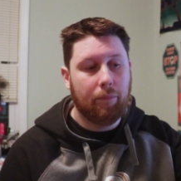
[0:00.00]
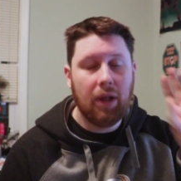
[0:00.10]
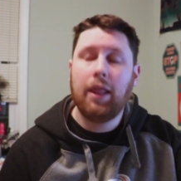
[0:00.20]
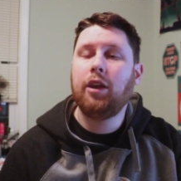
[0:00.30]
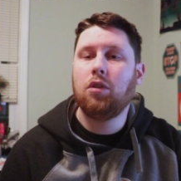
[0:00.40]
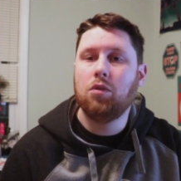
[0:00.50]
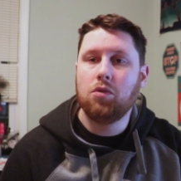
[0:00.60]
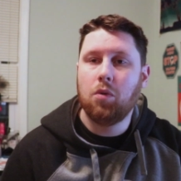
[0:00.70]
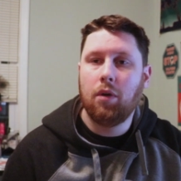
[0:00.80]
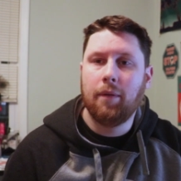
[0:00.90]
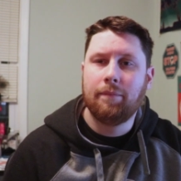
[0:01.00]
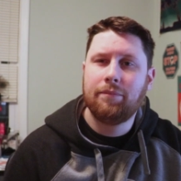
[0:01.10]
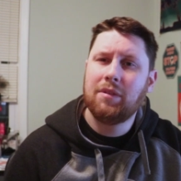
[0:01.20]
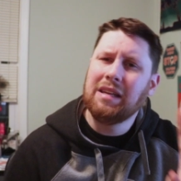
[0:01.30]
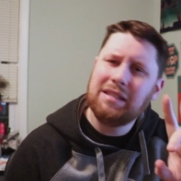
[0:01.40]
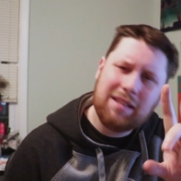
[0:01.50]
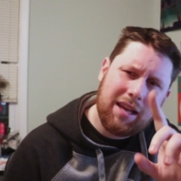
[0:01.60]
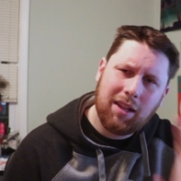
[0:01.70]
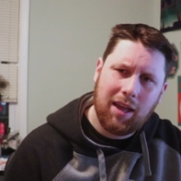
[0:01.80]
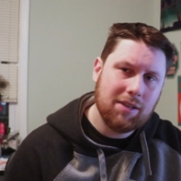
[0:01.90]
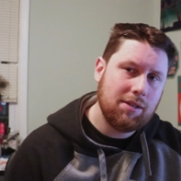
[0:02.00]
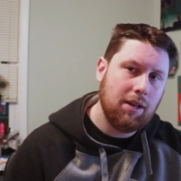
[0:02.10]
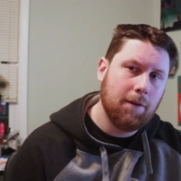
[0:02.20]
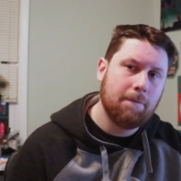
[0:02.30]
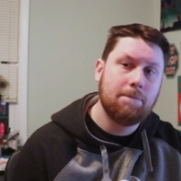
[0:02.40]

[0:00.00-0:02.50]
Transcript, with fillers: But like usual, stay classy.